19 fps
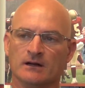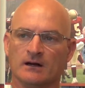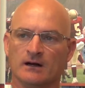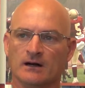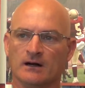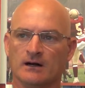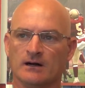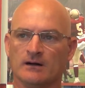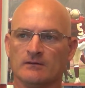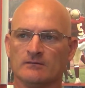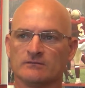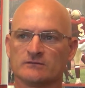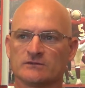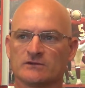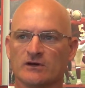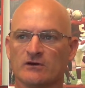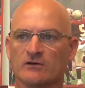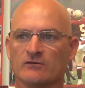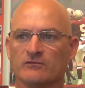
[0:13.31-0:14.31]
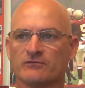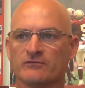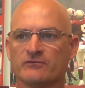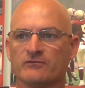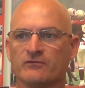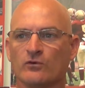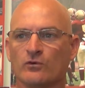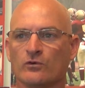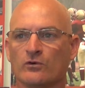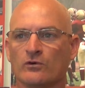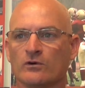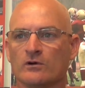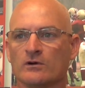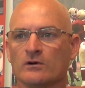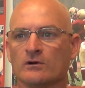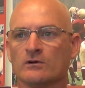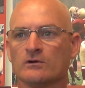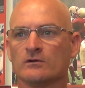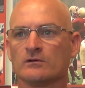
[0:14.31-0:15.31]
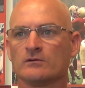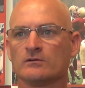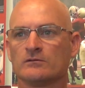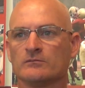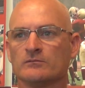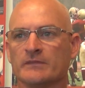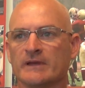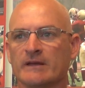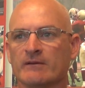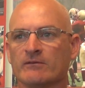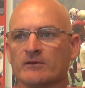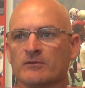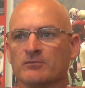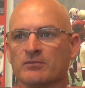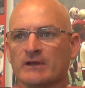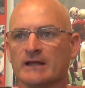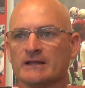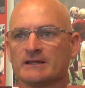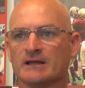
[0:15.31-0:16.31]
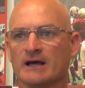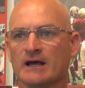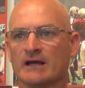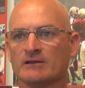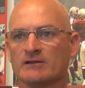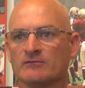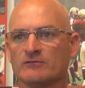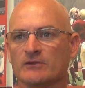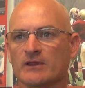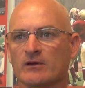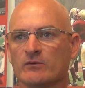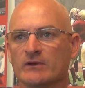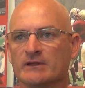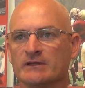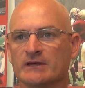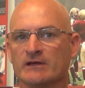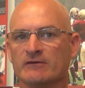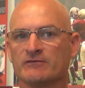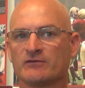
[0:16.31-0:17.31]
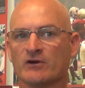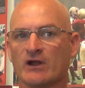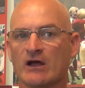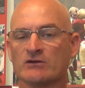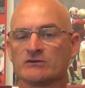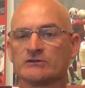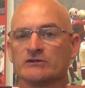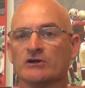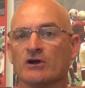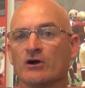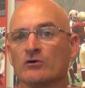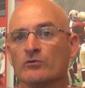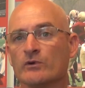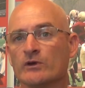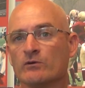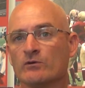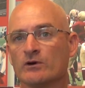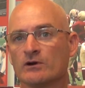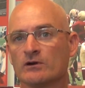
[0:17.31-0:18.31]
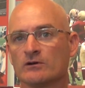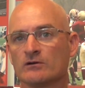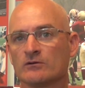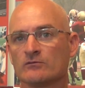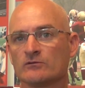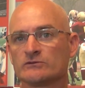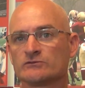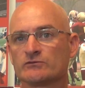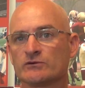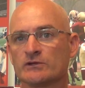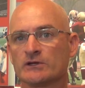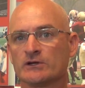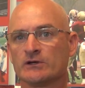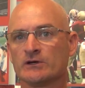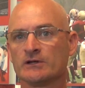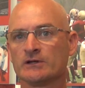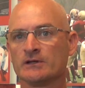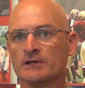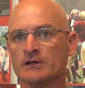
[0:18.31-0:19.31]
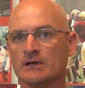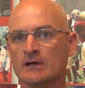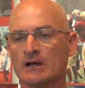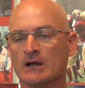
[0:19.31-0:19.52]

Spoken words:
So for being able to play at the high level that we did for how young we were was really good.